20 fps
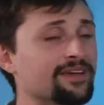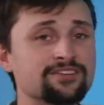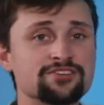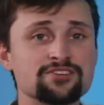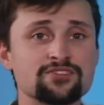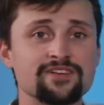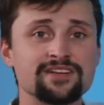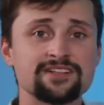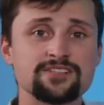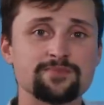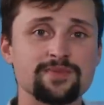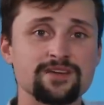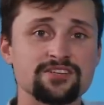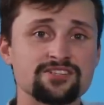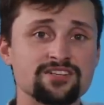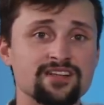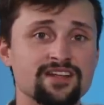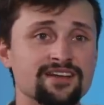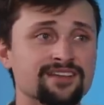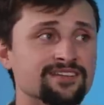issues that
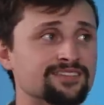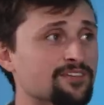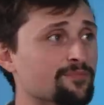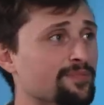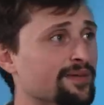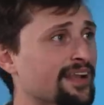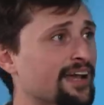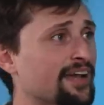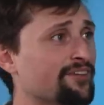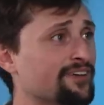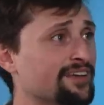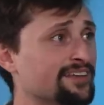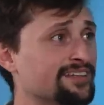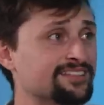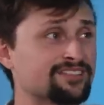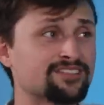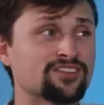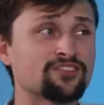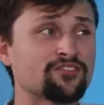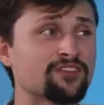Specialized have been having.
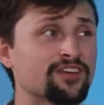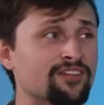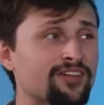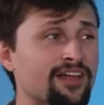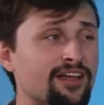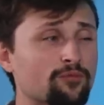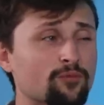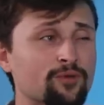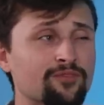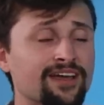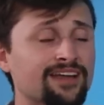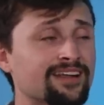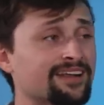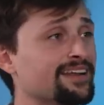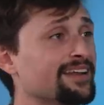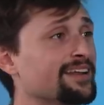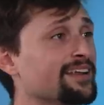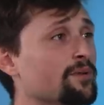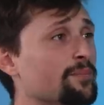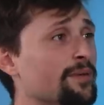And it does feel like we've had a
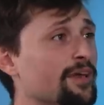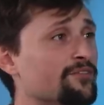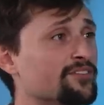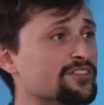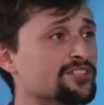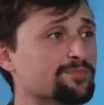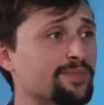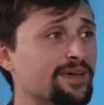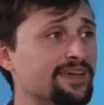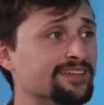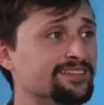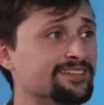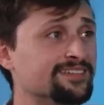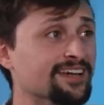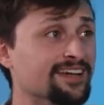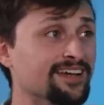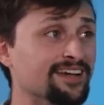little bit of a spate